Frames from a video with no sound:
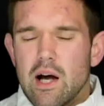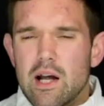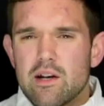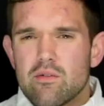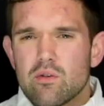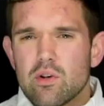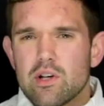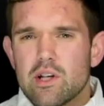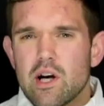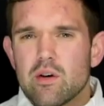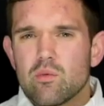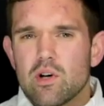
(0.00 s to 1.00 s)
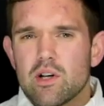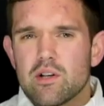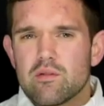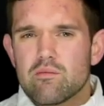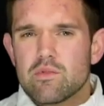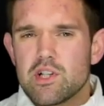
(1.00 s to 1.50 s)
I had never really done one.
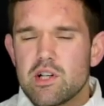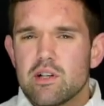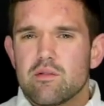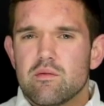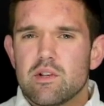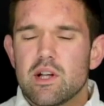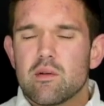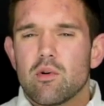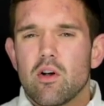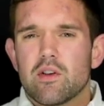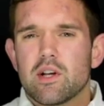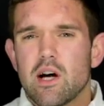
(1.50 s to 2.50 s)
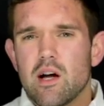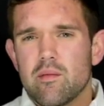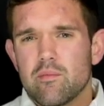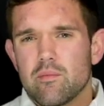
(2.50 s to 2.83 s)
She did them all the time,